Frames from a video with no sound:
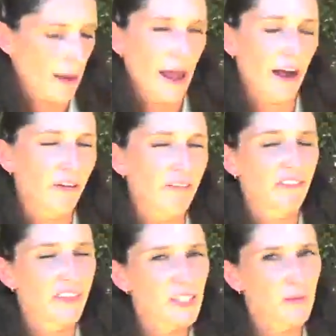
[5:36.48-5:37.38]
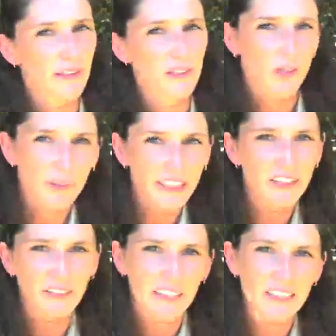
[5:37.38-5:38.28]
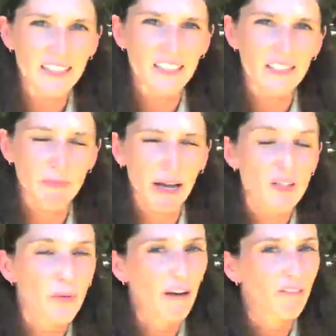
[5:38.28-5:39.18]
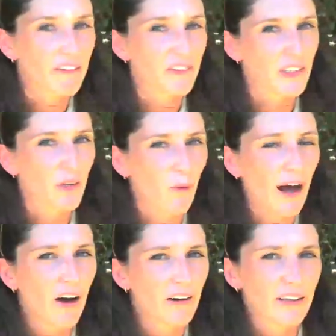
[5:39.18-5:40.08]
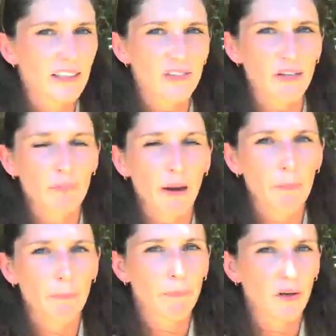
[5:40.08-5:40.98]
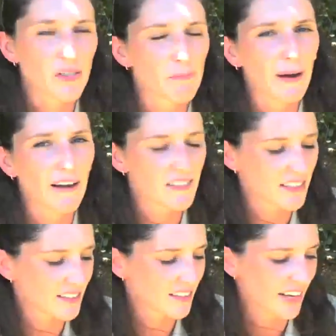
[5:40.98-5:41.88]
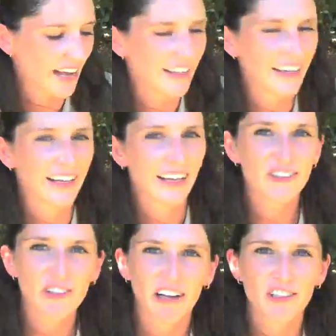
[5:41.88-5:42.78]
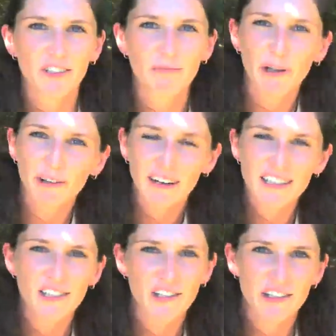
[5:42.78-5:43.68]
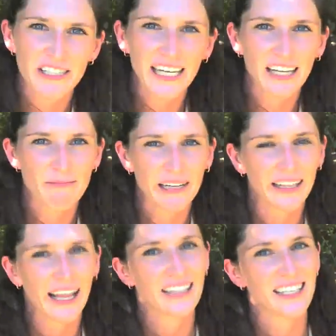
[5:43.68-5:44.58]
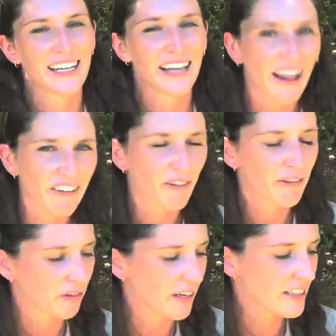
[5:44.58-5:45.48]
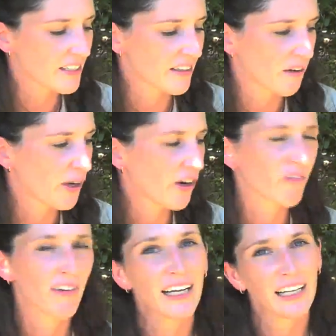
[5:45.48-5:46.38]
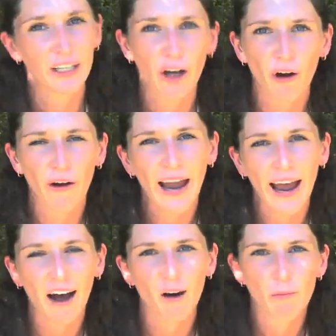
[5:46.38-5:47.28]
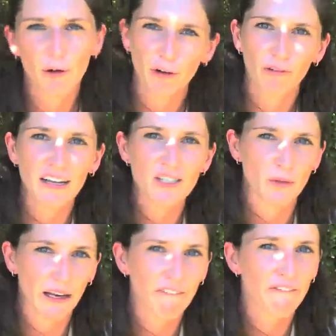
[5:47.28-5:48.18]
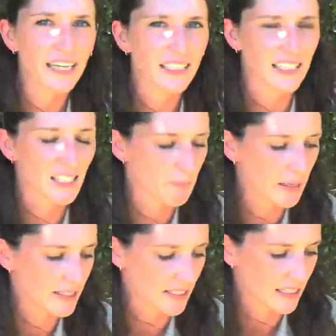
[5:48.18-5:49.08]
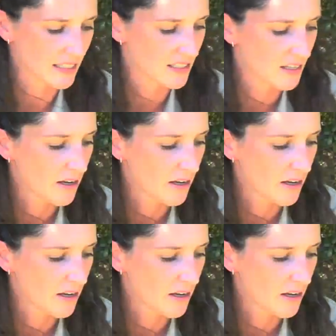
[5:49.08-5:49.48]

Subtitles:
However, this one is already threatened. There's about 12 left in the wild, and it's threatened by possum browsing. And then the introduction of myrtle rust to New Zealand meant that's another threat that we don't really know how myrtle rust will affect this species.